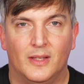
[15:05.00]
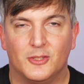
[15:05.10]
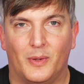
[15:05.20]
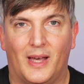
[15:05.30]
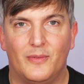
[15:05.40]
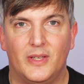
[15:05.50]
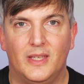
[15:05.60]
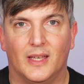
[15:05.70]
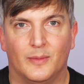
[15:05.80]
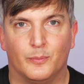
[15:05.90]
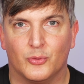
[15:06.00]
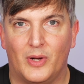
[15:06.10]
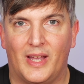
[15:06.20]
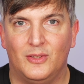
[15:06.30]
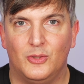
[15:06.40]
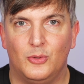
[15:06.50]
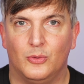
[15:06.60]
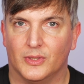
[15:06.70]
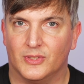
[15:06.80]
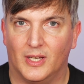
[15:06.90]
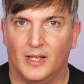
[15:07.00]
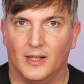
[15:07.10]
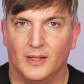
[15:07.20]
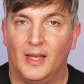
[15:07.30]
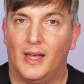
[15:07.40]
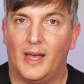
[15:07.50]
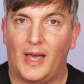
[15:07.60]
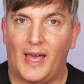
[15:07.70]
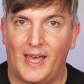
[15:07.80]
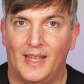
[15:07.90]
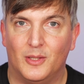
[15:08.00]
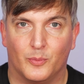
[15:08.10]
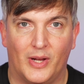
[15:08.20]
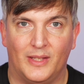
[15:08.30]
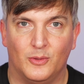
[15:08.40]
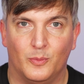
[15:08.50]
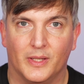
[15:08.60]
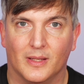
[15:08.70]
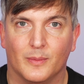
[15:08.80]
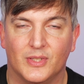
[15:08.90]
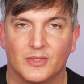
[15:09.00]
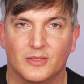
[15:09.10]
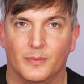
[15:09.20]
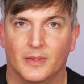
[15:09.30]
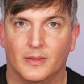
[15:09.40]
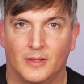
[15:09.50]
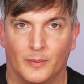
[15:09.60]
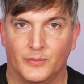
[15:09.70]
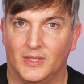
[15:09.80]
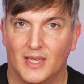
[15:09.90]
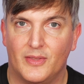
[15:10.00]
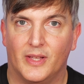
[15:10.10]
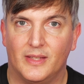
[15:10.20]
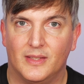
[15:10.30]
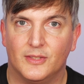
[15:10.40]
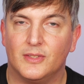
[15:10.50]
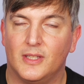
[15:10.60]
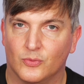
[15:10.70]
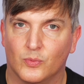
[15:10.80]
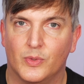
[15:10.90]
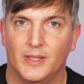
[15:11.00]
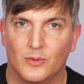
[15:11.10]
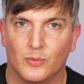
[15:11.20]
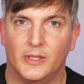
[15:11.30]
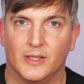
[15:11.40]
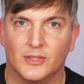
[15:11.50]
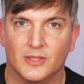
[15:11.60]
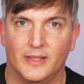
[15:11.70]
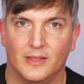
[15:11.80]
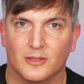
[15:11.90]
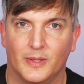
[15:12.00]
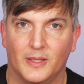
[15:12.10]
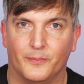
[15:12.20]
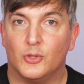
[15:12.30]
So having a brand new guitar and a brand new pickup system come together like this is really, really exciting to me.